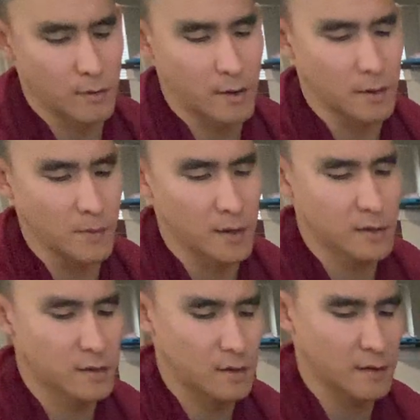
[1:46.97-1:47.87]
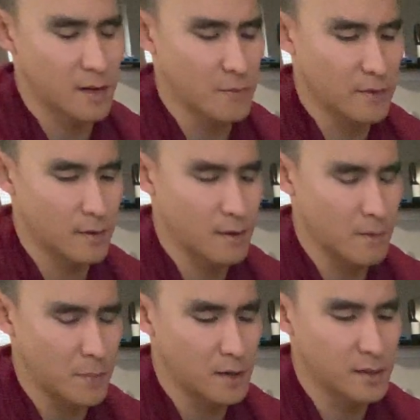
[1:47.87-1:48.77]
on the penis, tip of
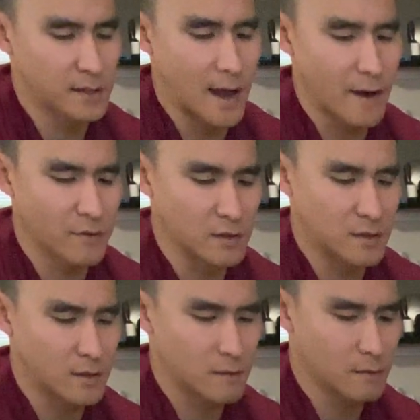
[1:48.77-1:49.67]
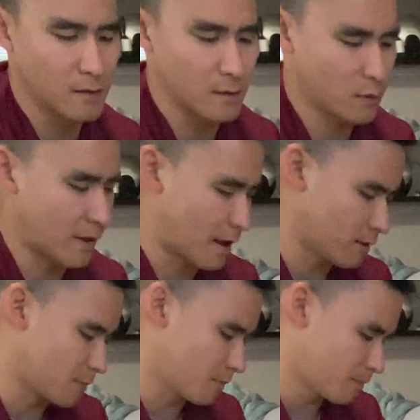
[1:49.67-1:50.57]
the penis shaft, and go
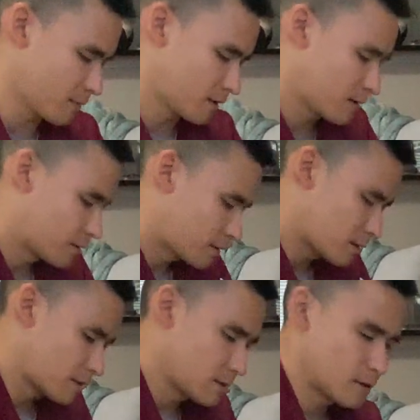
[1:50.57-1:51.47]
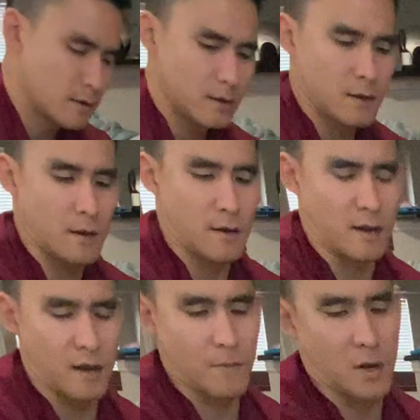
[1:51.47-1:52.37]
down. And
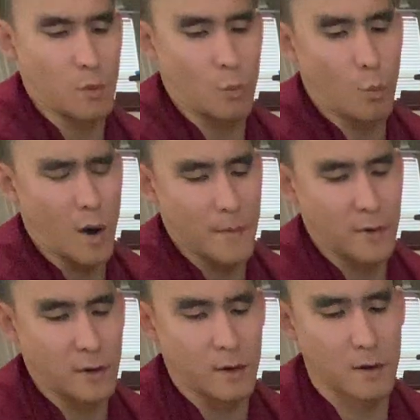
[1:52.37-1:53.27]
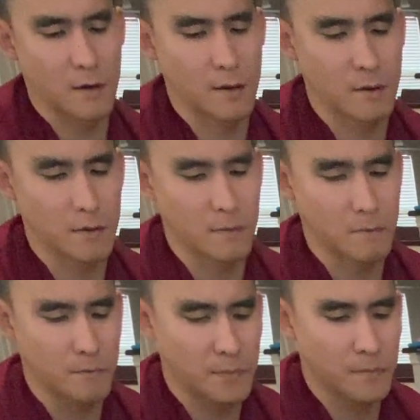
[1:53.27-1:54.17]
again, I'm going to wipe your
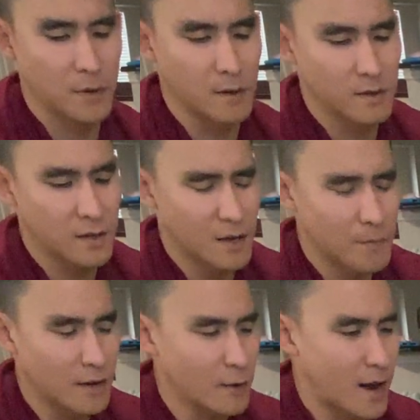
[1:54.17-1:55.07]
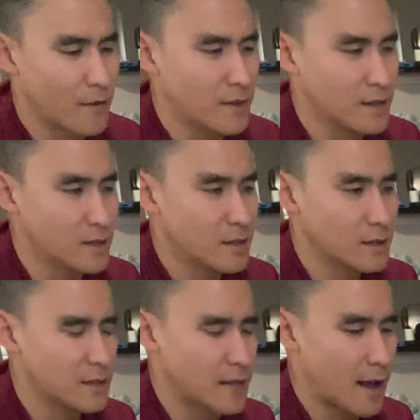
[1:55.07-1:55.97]
penis tip and go down the
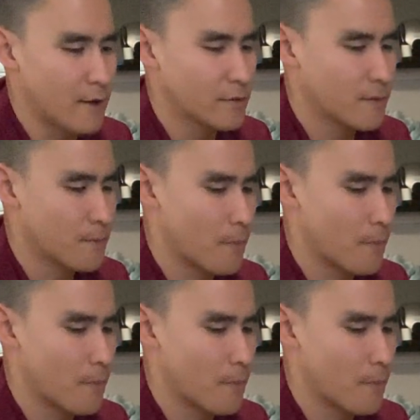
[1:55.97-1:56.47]
shaft.